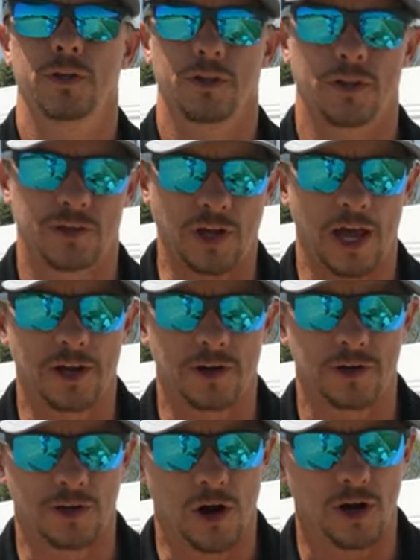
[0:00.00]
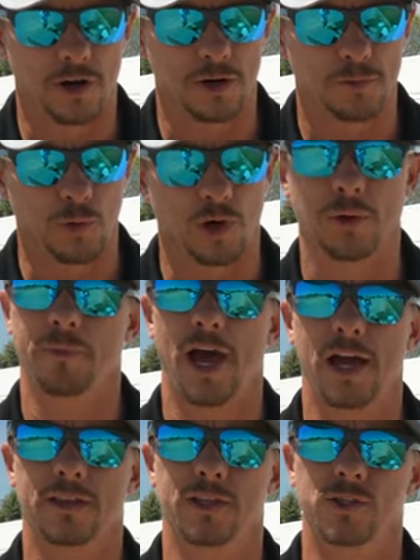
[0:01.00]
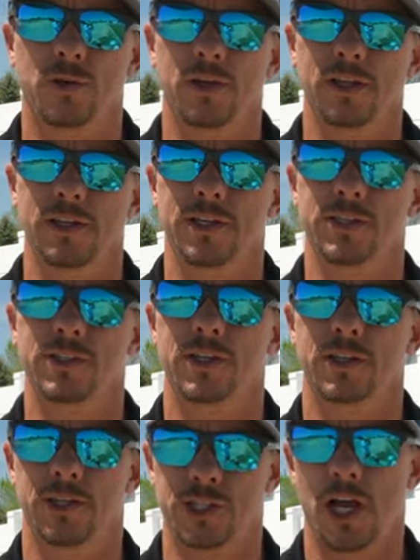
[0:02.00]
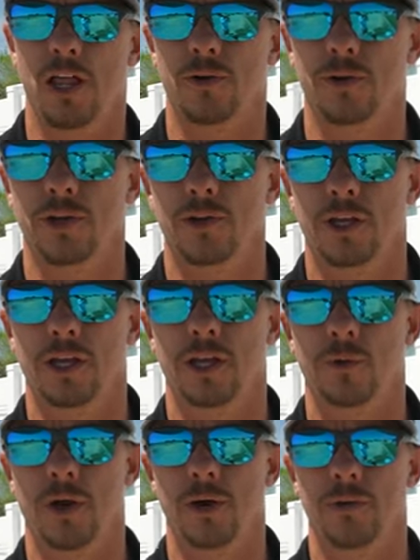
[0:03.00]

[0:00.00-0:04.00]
The tighter and harder and more compact the soil is, the shallower you can get away